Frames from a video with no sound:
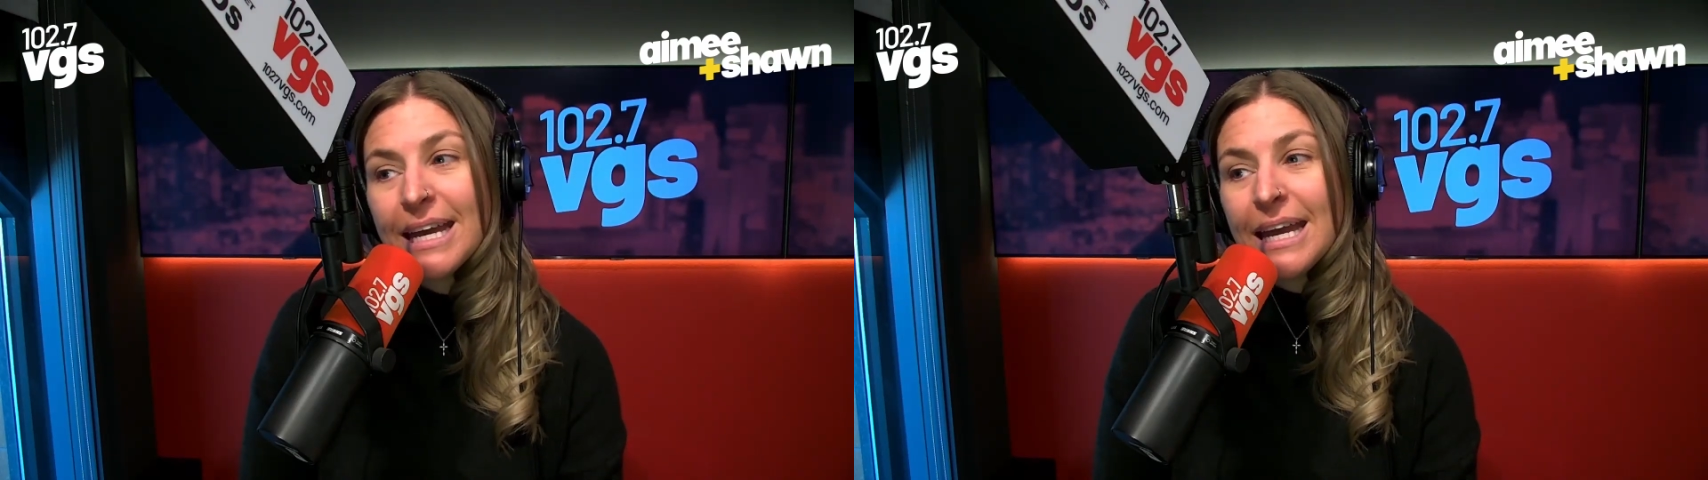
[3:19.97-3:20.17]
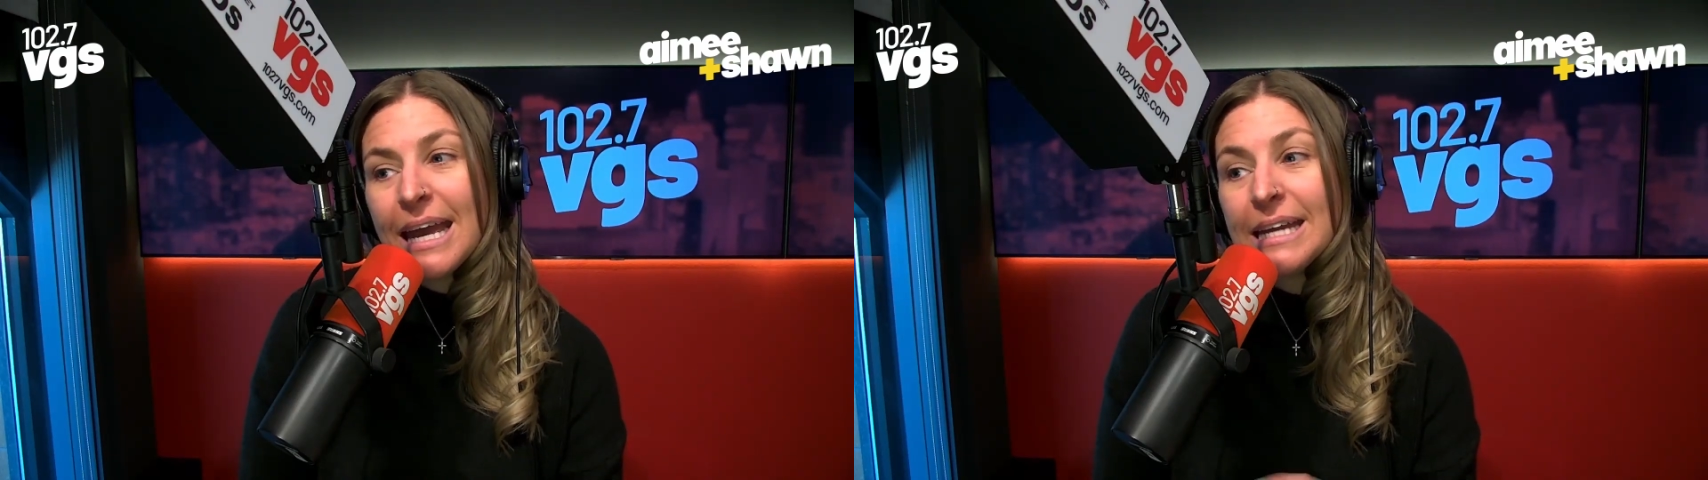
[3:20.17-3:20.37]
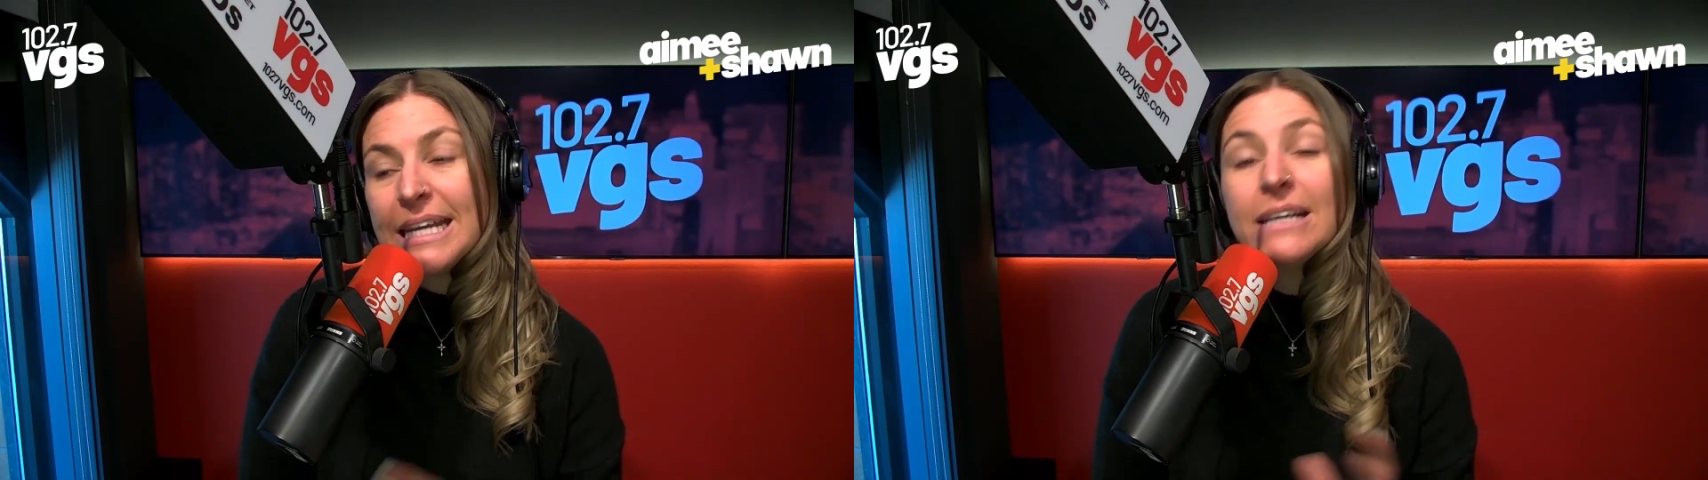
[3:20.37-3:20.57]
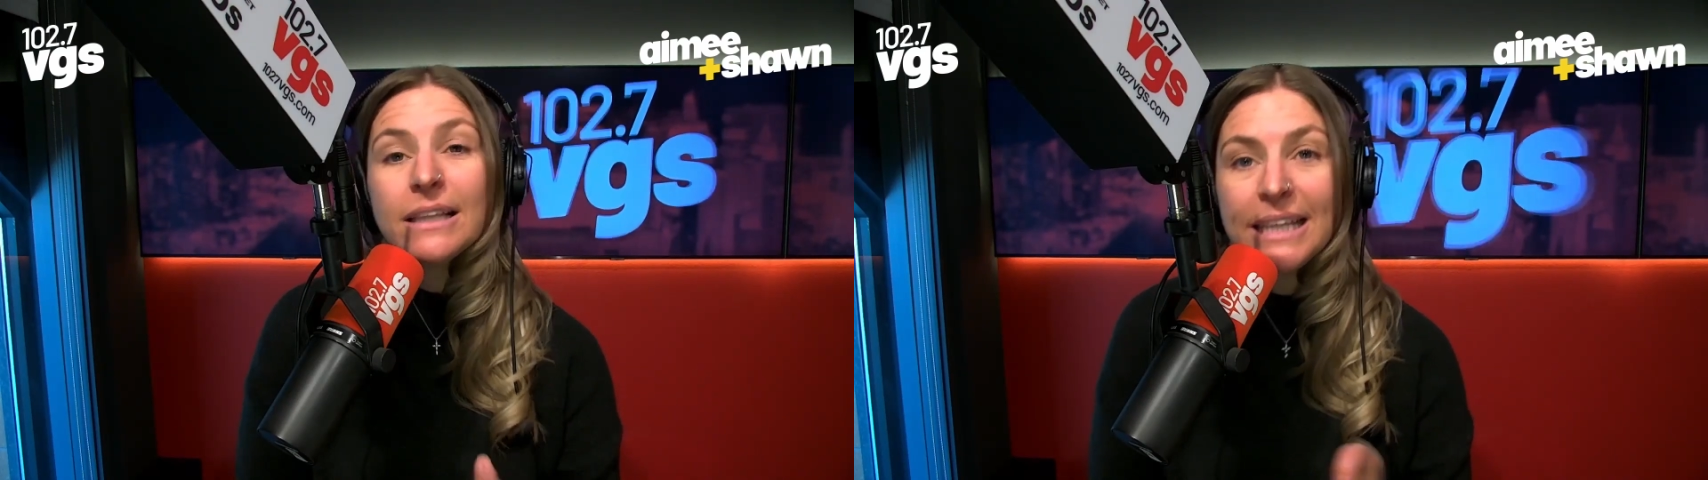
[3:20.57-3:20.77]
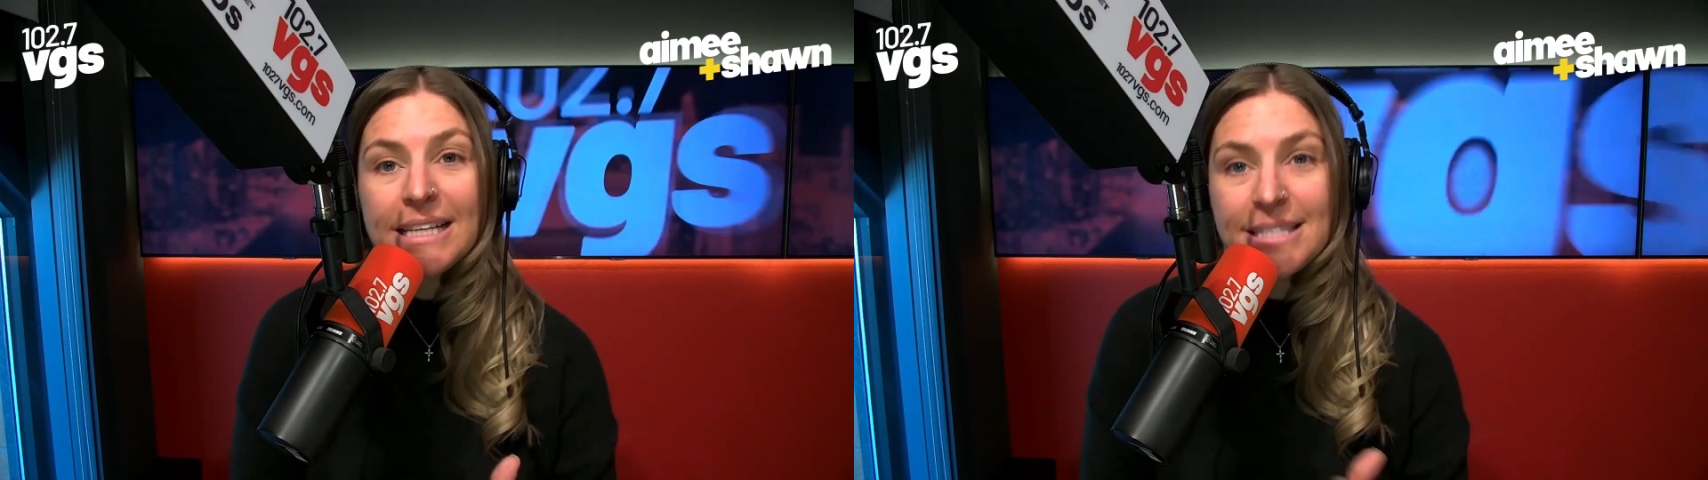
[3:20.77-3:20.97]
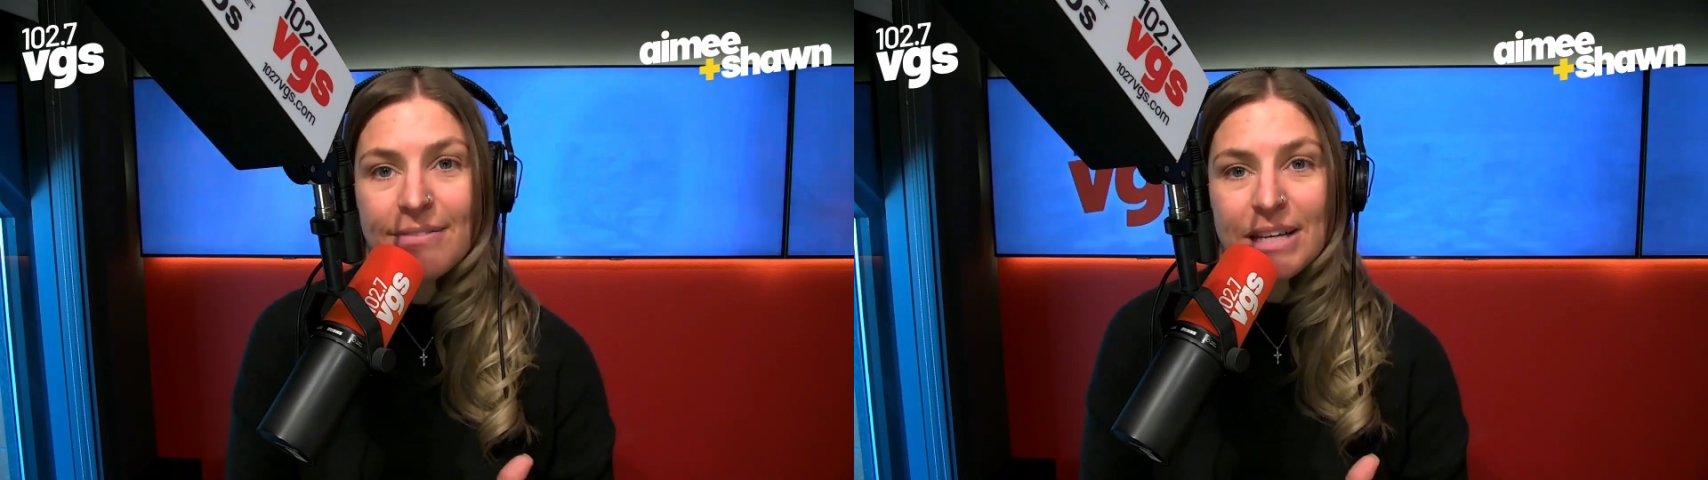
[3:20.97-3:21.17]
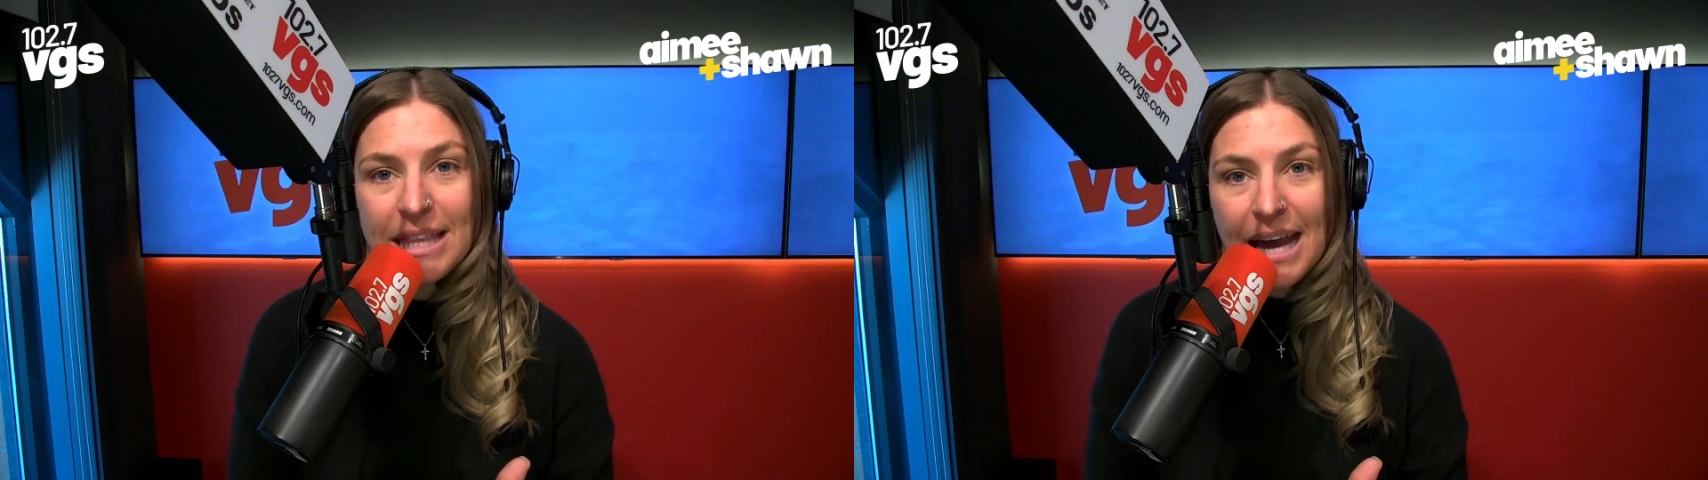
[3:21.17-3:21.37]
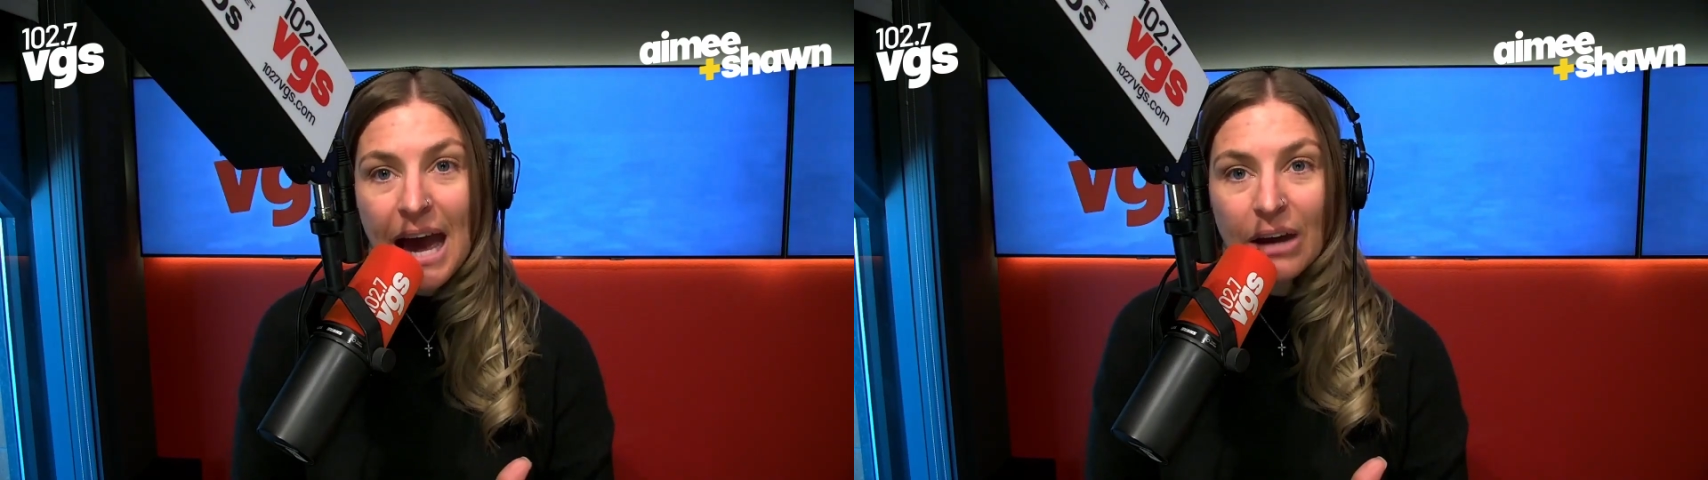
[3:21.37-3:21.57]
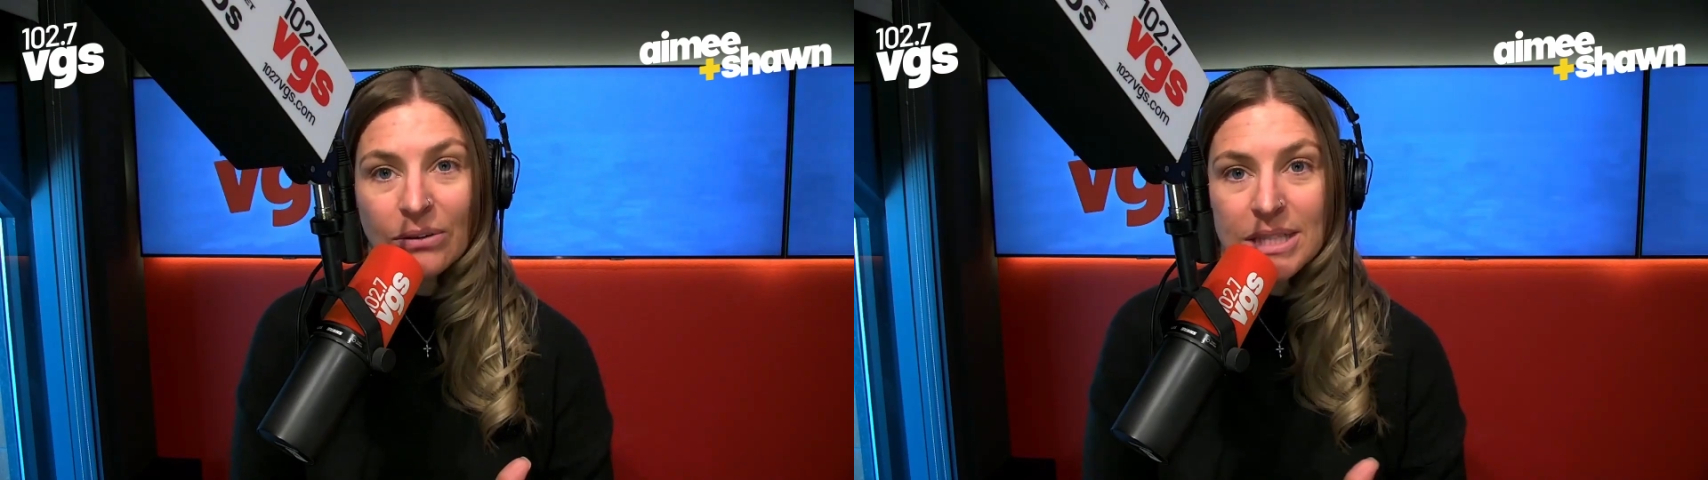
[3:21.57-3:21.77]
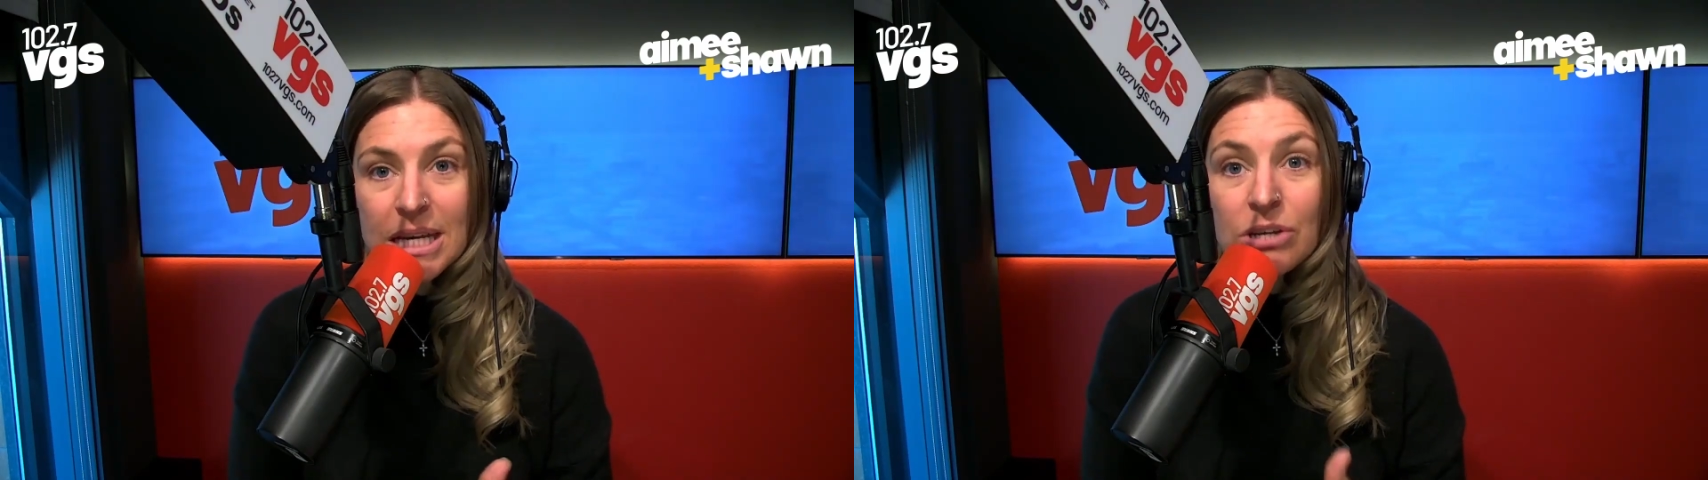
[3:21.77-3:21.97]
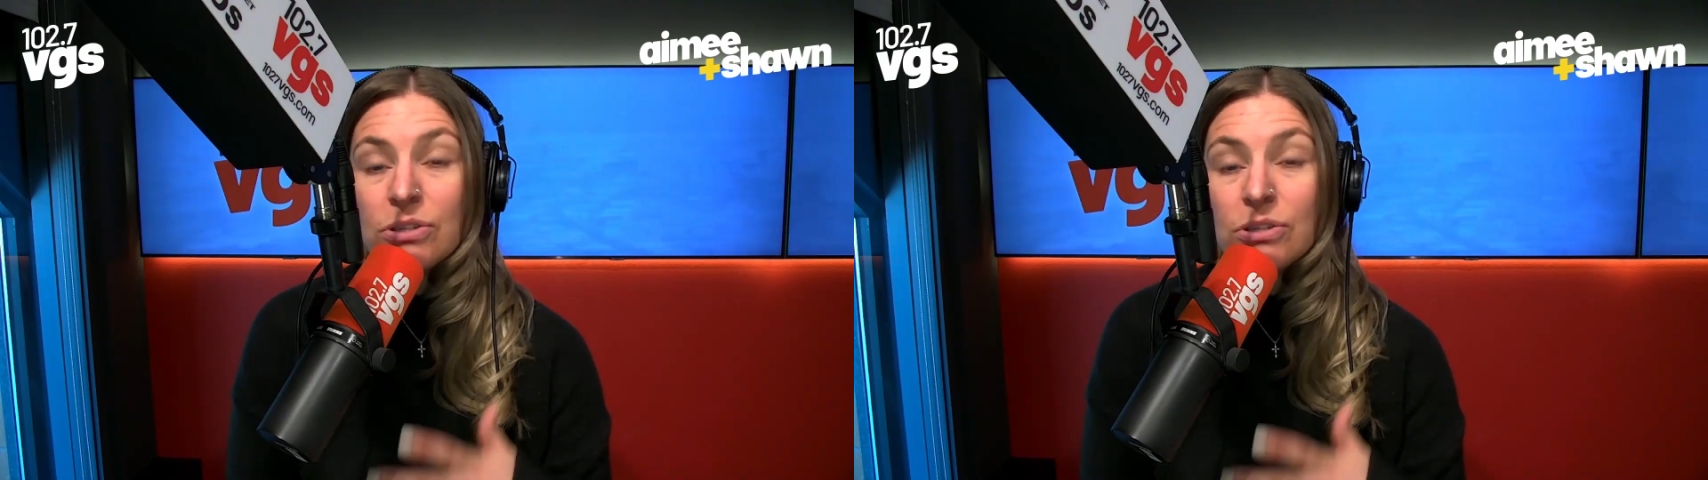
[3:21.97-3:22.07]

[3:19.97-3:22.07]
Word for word: and he cleans everything out.